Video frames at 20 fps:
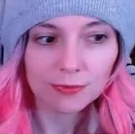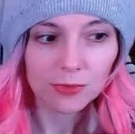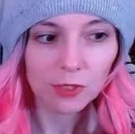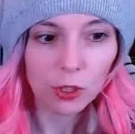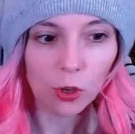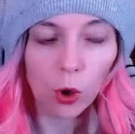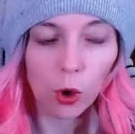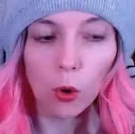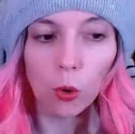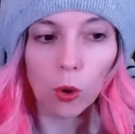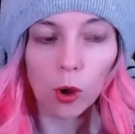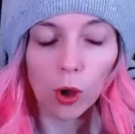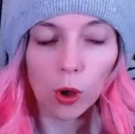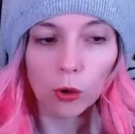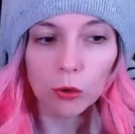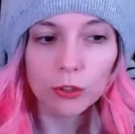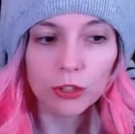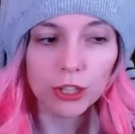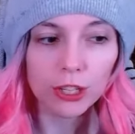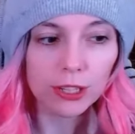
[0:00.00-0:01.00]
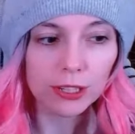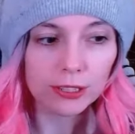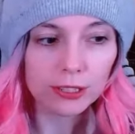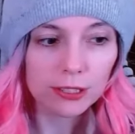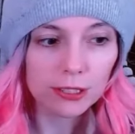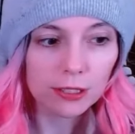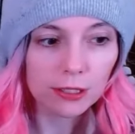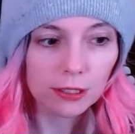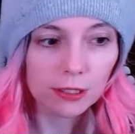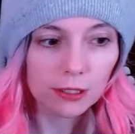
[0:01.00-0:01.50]
Oh, oh
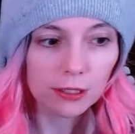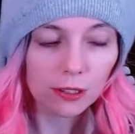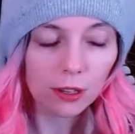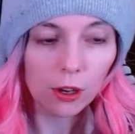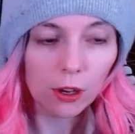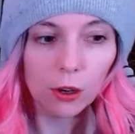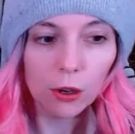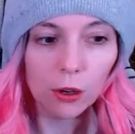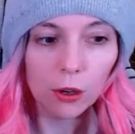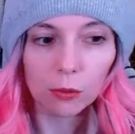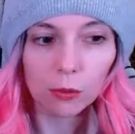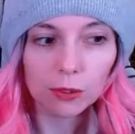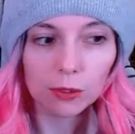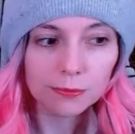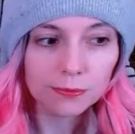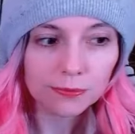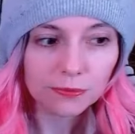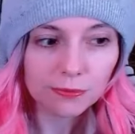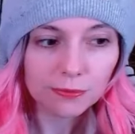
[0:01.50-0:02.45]
geez. Oh.